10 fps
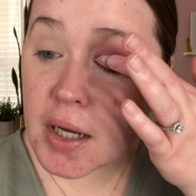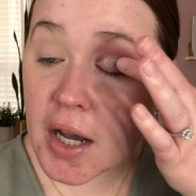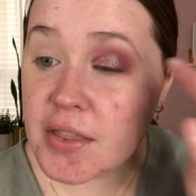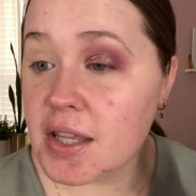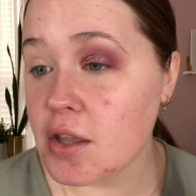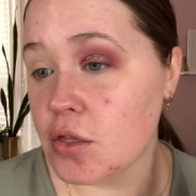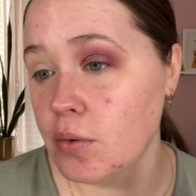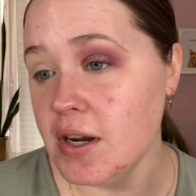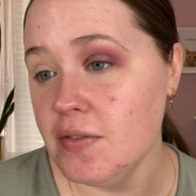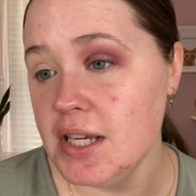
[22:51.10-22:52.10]
I think the
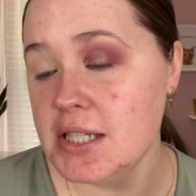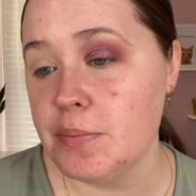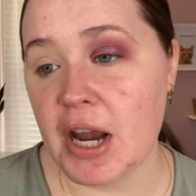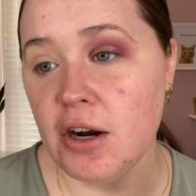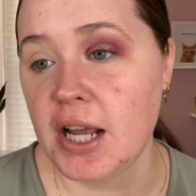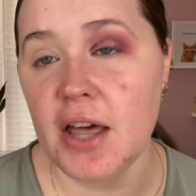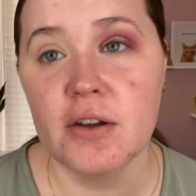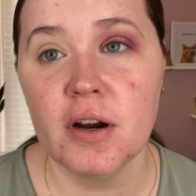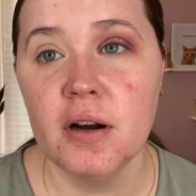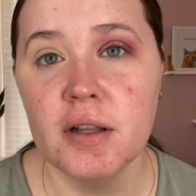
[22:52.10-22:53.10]
three of these pair
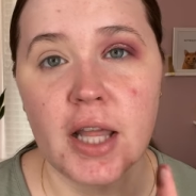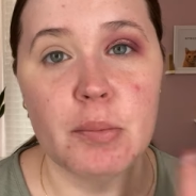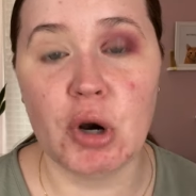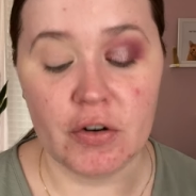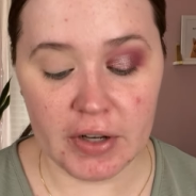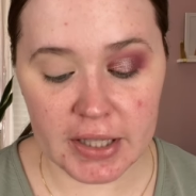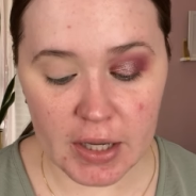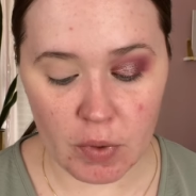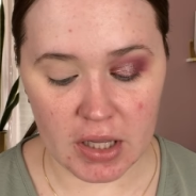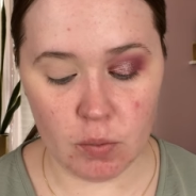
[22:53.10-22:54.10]
together like perfectly.
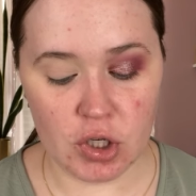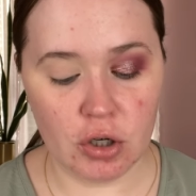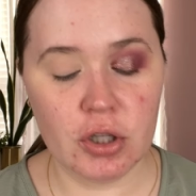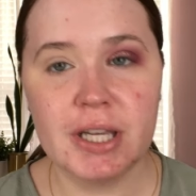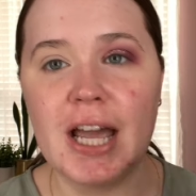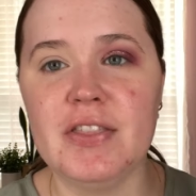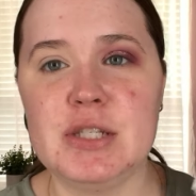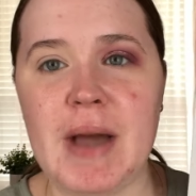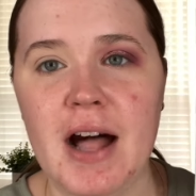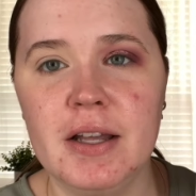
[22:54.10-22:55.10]
Like when you're looking at this
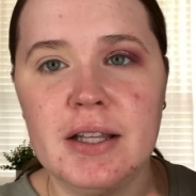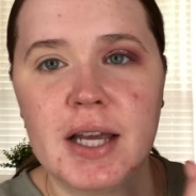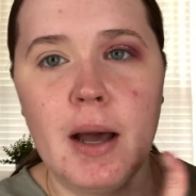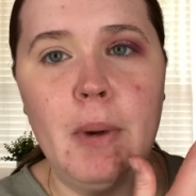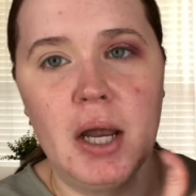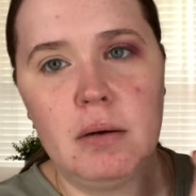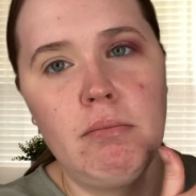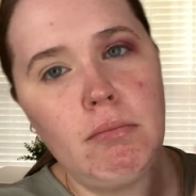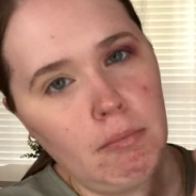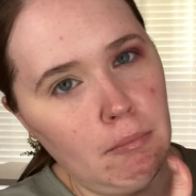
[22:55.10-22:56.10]
palette, like come on.
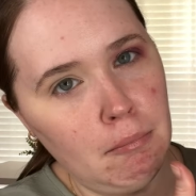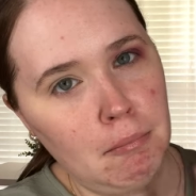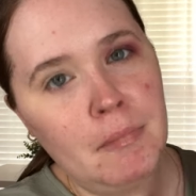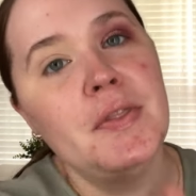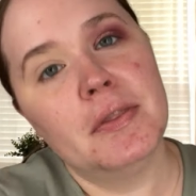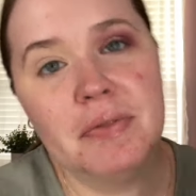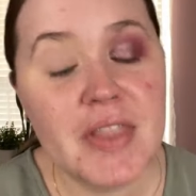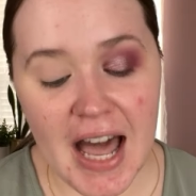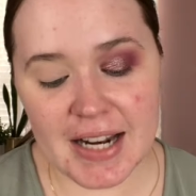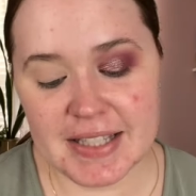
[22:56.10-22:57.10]

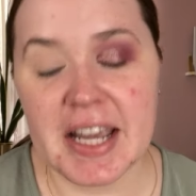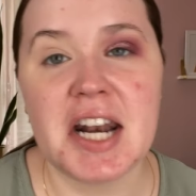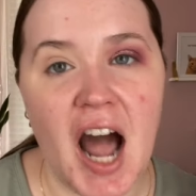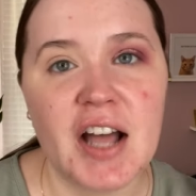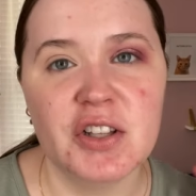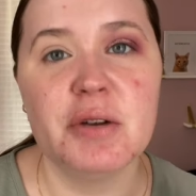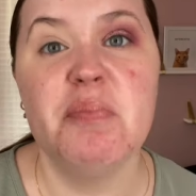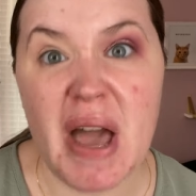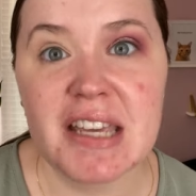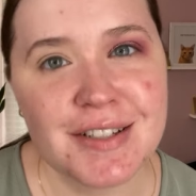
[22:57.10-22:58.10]
That is like an eye look
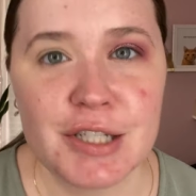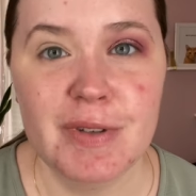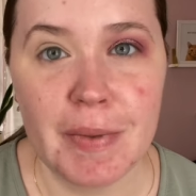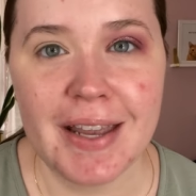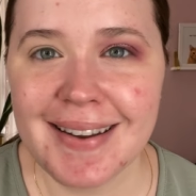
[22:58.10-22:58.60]
begging to be made.